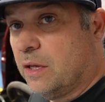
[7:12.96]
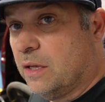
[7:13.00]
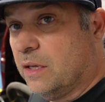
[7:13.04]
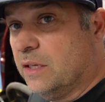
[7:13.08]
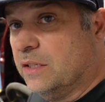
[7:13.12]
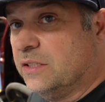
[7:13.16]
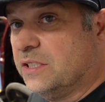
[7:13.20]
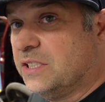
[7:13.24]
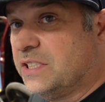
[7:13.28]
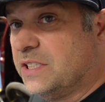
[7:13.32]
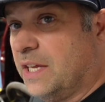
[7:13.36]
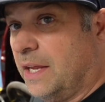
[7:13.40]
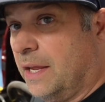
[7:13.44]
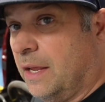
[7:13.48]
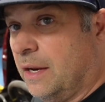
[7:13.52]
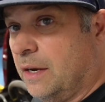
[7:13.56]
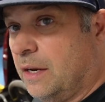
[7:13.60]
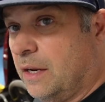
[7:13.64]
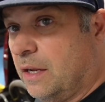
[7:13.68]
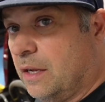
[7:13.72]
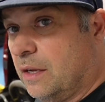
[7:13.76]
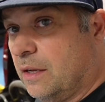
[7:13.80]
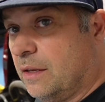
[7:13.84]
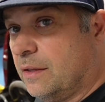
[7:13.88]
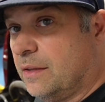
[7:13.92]
and sand
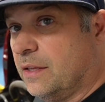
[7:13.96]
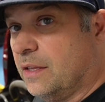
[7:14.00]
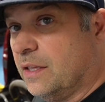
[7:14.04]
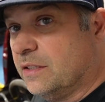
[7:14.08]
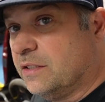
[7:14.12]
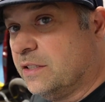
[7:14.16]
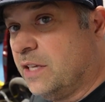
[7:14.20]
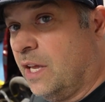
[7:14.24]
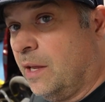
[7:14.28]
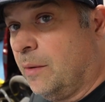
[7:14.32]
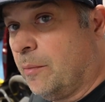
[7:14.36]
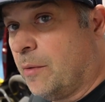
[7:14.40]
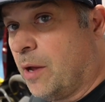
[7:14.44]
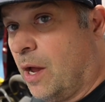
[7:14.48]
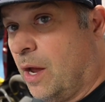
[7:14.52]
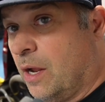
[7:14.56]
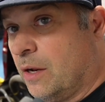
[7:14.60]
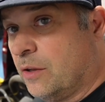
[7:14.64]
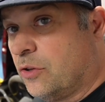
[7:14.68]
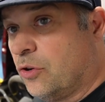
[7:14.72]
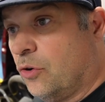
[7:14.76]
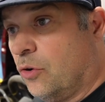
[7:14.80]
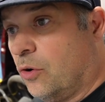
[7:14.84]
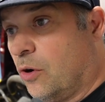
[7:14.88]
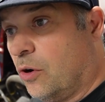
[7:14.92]
it to the same
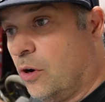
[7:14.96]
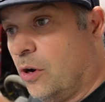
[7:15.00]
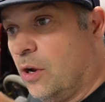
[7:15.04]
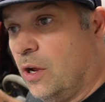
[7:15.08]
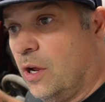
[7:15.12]
contour,